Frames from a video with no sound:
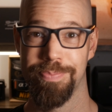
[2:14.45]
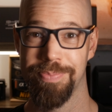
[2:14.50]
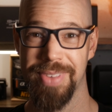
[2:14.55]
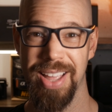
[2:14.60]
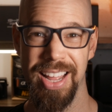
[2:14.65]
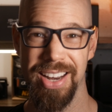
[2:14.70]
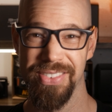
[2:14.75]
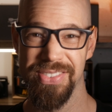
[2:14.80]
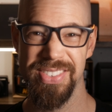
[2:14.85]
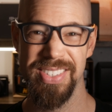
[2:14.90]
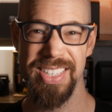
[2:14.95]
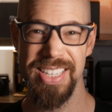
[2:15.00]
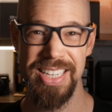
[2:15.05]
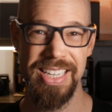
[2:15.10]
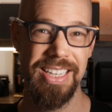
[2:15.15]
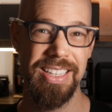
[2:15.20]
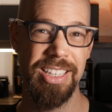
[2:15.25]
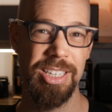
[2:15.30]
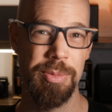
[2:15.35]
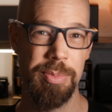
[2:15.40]
kind of
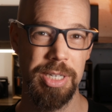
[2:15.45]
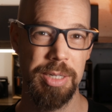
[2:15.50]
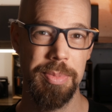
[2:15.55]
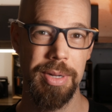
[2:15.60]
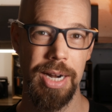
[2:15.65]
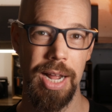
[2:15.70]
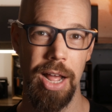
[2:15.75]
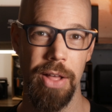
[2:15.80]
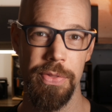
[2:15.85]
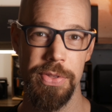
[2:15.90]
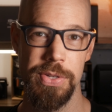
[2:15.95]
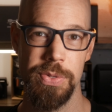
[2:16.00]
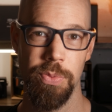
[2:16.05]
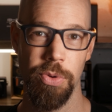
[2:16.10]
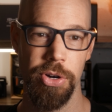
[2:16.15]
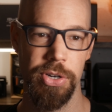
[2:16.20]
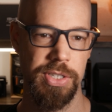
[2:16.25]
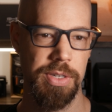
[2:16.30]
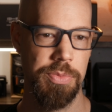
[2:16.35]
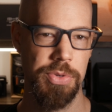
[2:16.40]
see a little bit about how this
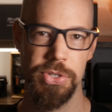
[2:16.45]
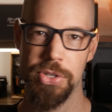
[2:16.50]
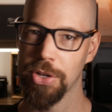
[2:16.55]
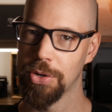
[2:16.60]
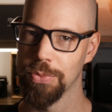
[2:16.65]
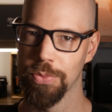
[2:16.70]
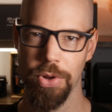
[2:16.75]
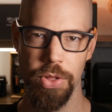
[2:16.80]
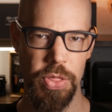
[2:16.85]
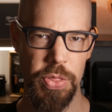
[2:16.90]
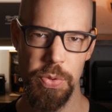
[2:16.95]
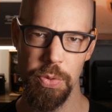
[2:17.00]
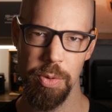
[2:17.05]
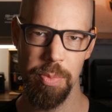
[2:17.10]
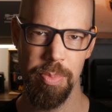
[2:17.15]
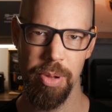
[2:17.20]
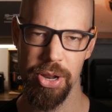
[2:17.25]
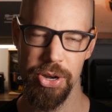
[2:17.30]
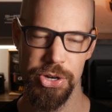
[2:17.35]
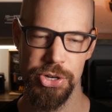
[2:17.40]
works. I'm just going to run through a
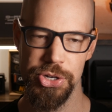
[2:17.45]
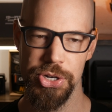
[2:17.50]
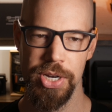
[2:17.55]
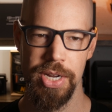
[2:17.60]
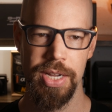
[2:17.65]
bunch,